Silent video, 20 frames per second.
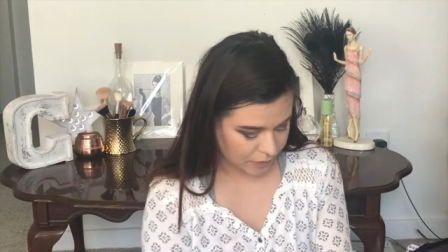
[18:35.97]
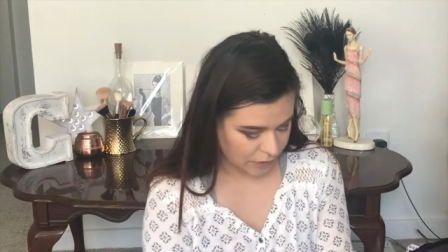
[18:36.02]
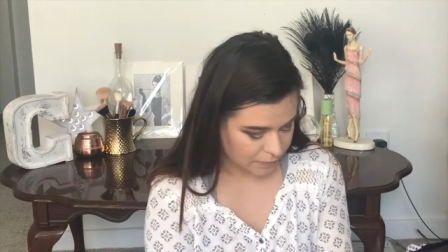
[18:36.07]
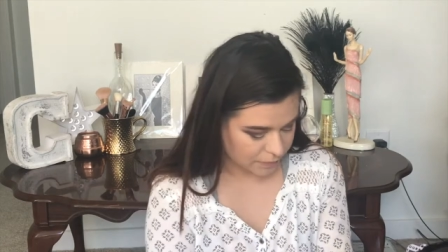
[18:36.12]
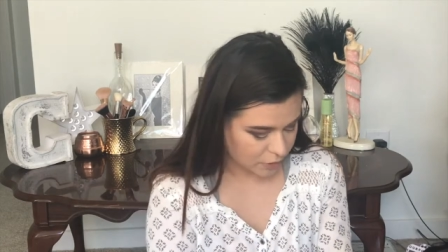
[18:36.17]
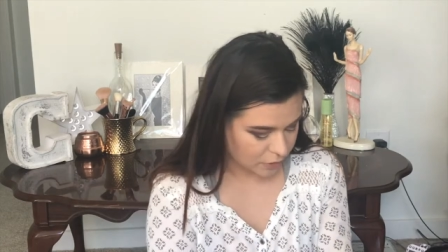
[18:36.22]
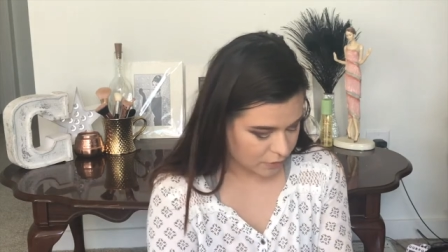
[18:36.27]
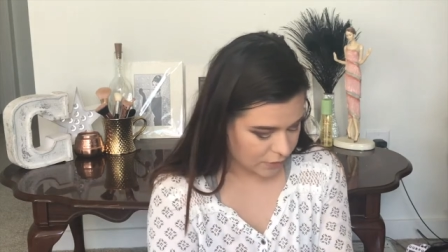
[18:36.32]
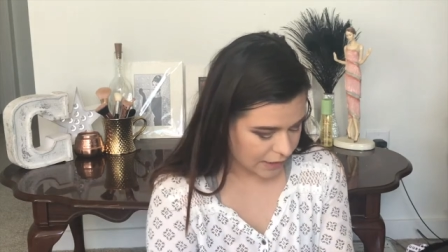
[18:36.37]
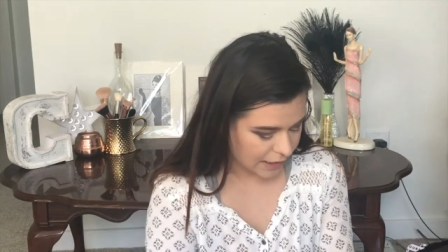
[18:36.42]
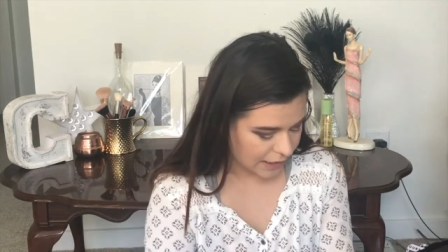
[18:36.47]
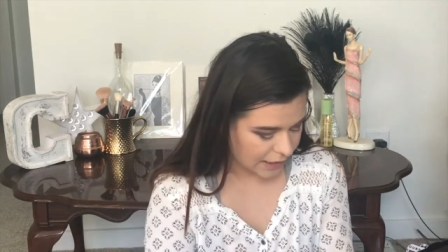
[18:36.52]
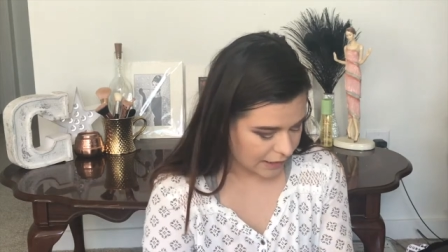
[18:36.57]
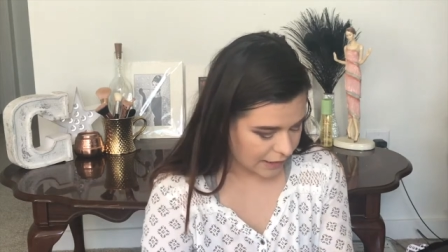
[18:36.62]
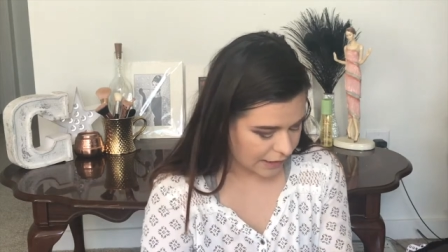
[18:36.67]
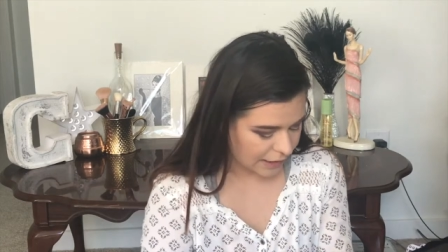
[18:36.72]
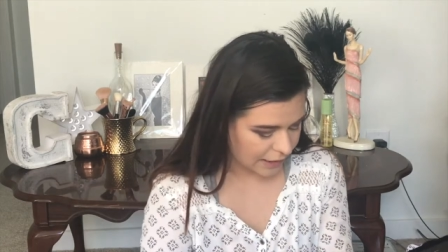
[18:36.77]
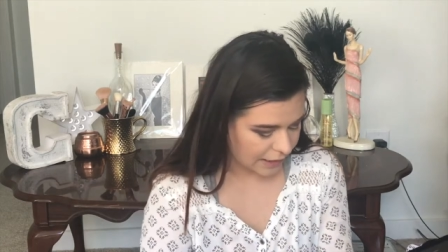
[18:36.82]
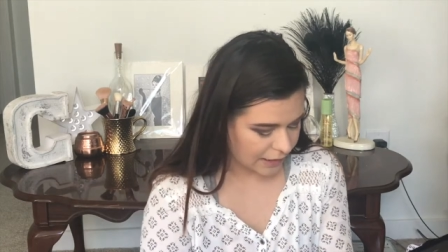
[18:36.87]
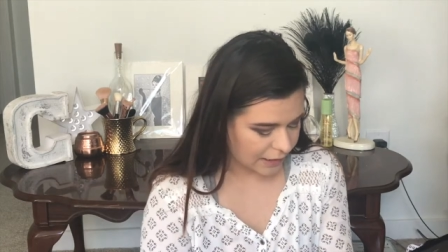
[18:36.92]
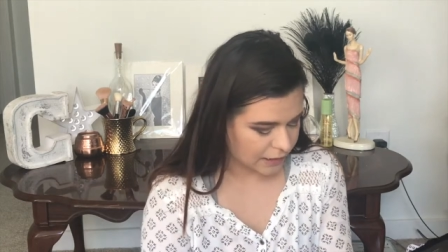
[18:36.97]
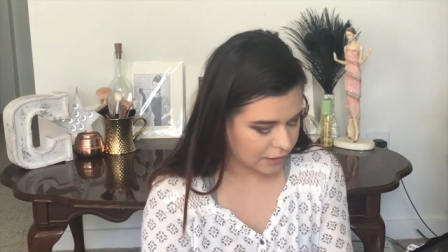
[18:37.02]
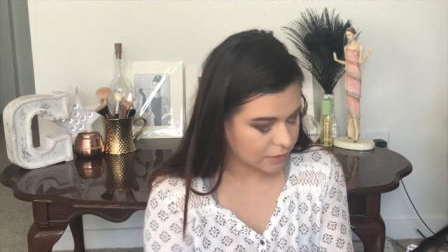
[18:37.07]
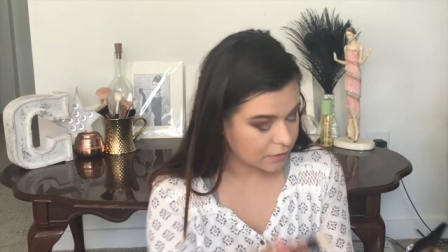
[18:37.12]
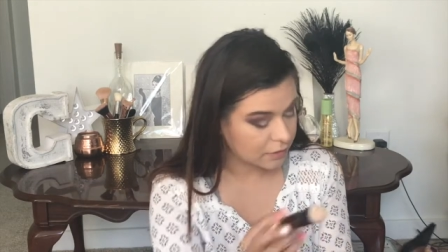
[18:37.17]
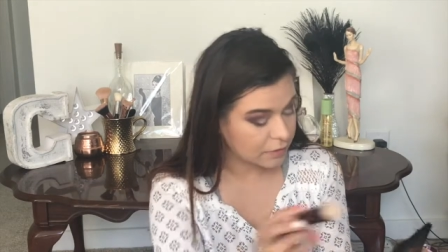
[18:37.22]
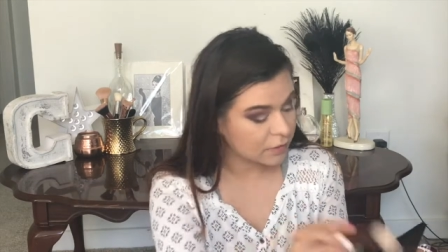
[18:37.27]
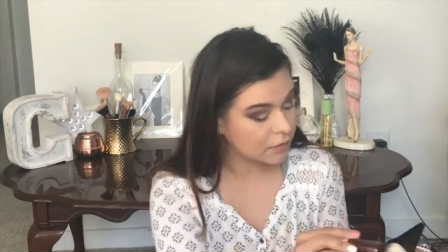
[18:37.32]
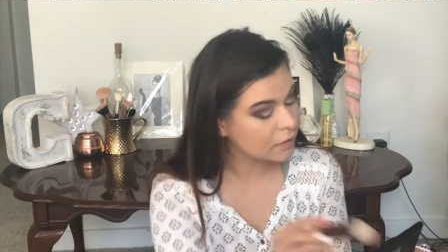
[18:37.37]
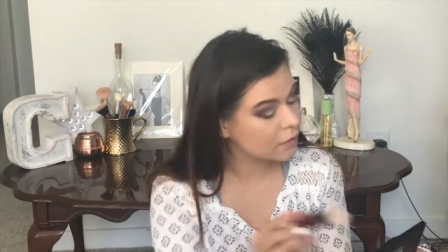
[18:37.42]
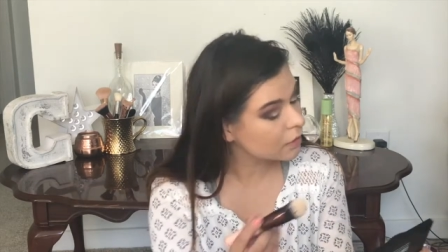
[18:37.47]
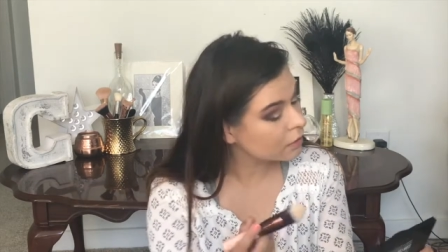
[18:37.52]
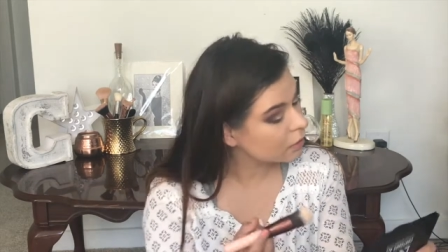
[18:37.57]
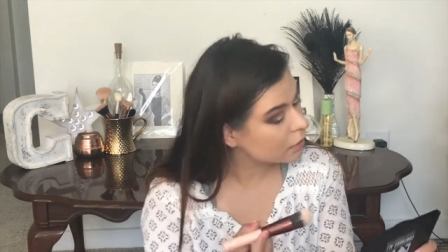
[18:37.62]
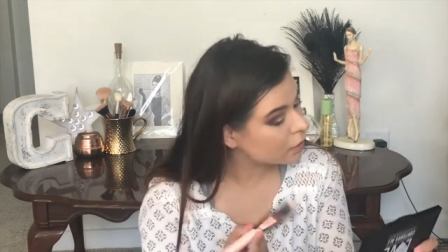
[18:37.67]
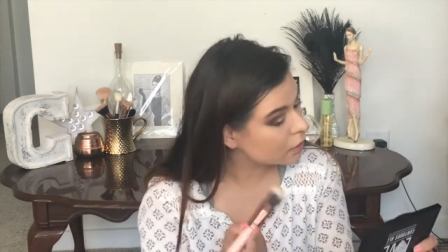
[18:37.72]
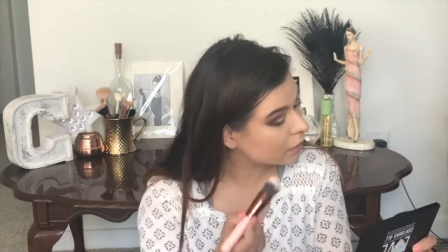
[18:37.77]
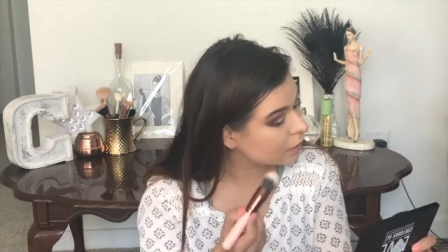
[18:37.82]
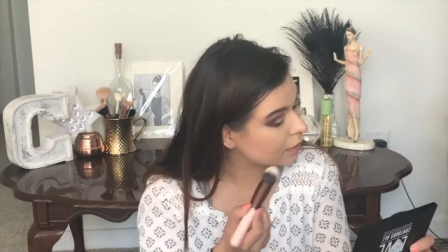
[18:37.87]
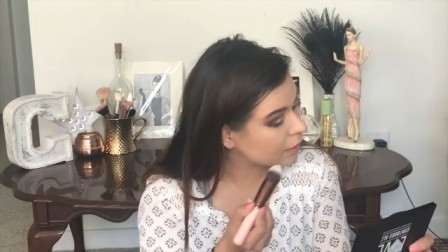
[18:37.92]
I'm gonna go ahead and
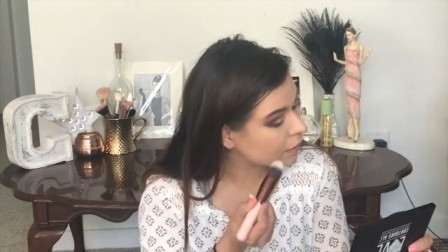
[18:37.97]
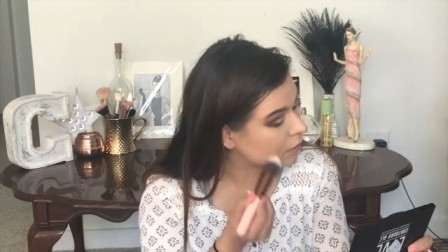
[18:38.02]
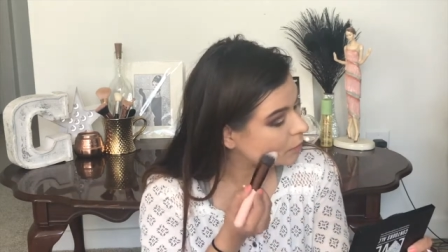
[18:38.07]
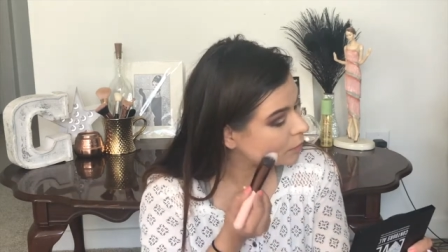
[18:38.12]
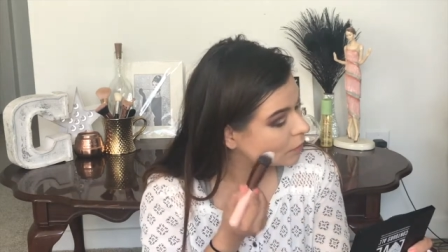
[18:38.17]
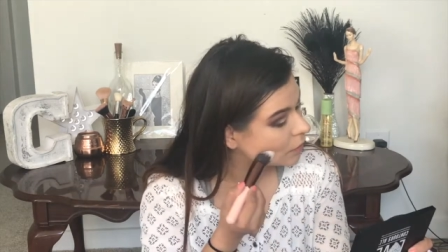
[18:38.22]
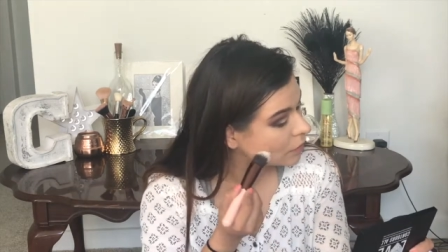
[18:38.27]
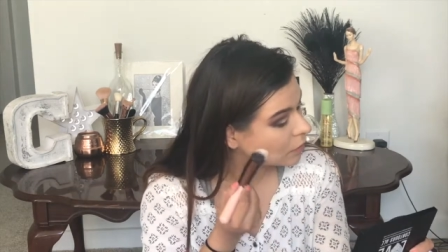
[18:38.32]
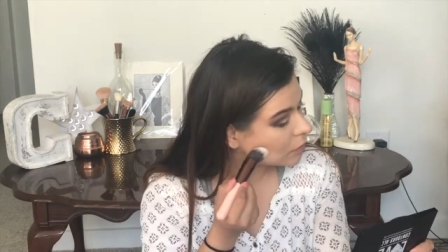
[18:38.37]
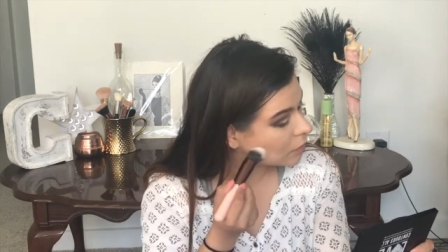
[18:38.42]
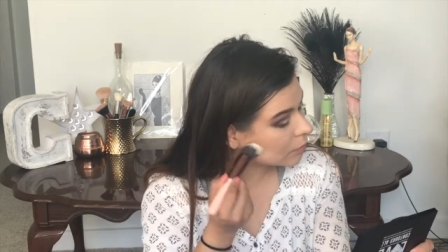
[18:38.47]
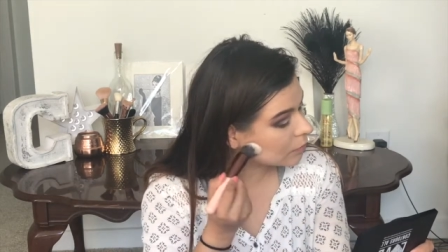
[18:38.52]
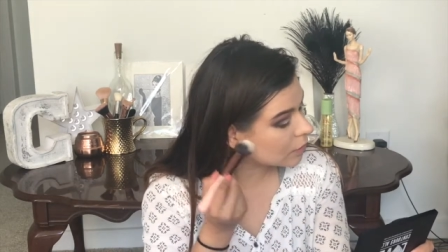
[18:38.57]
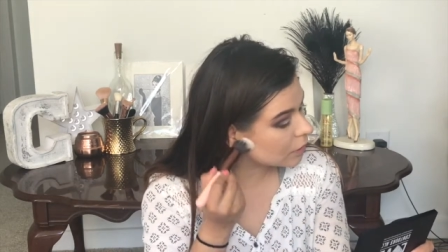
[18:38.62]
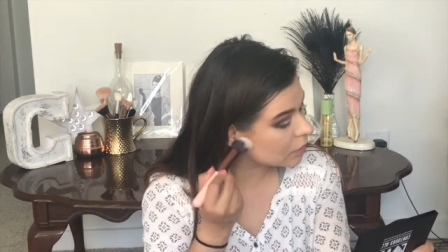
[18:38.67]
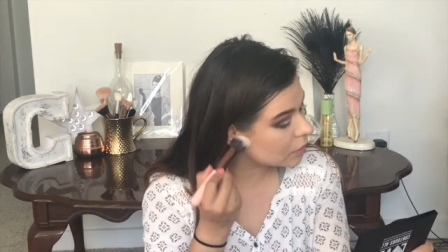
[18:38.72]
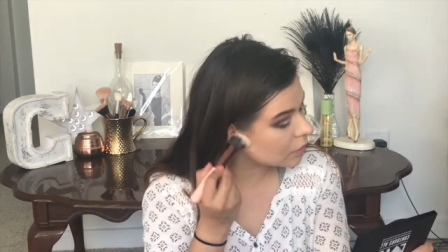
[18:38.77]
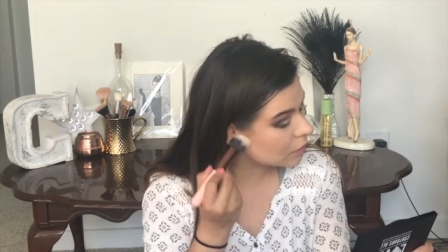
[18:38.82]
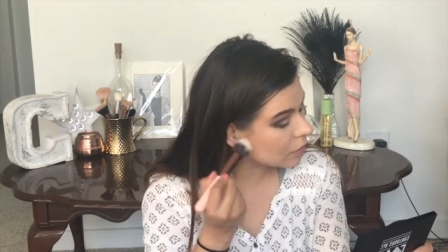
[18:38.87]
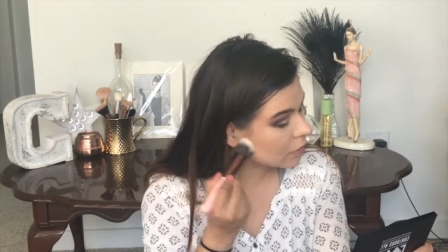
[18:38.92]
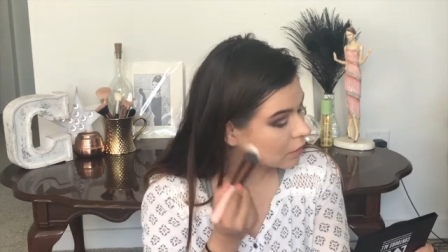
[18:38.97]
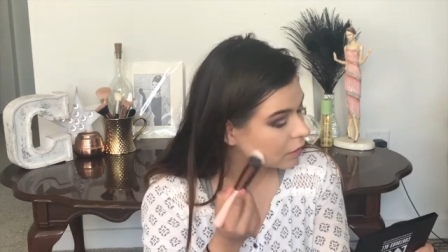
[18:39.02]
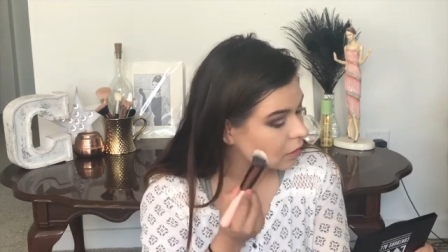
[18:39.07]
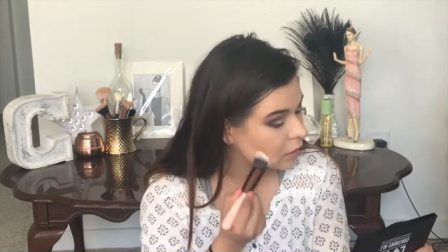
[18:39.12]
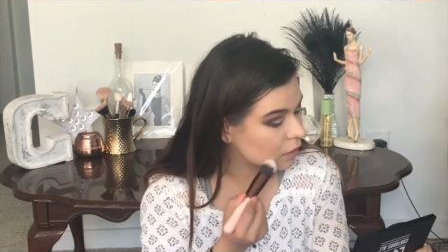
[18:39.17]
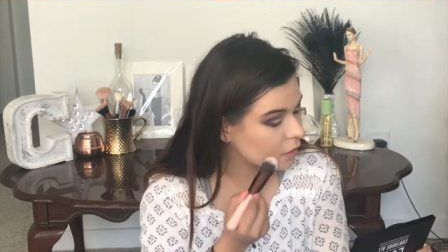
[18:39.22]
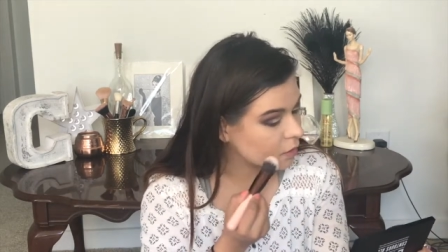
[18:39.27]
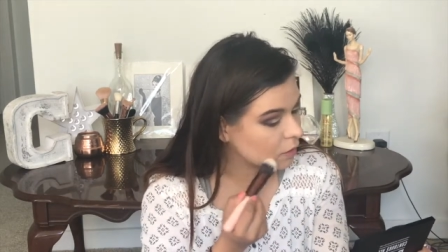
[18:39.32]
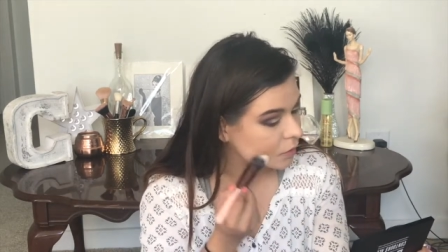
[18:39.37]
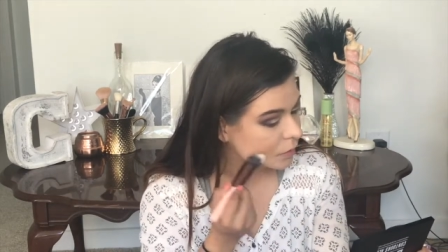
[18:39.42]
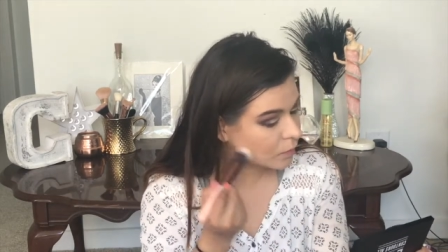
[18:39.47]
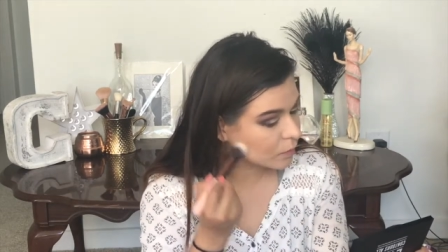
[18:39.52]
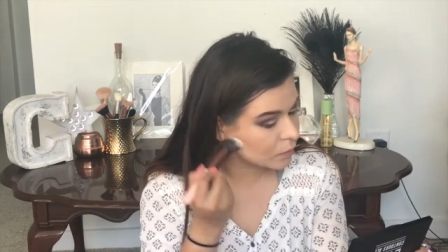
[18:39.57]
clean up a little bit under here.